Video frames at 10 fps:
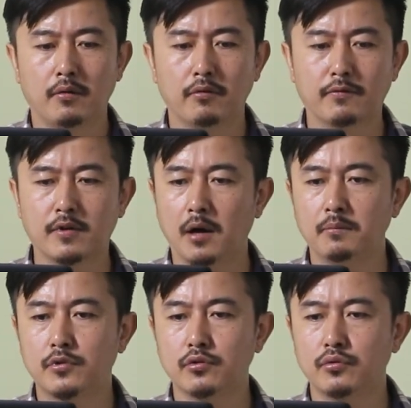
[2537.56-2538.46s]
we have
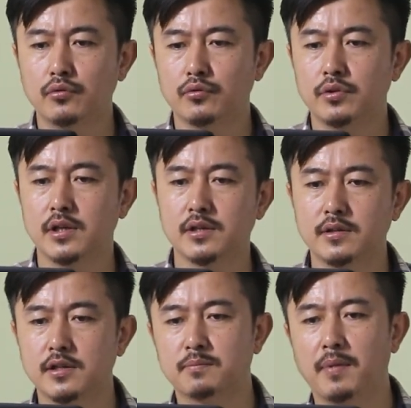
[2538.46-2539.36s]
come to
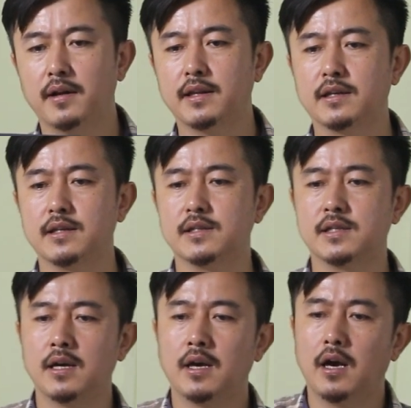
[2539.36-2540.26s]
this part, that is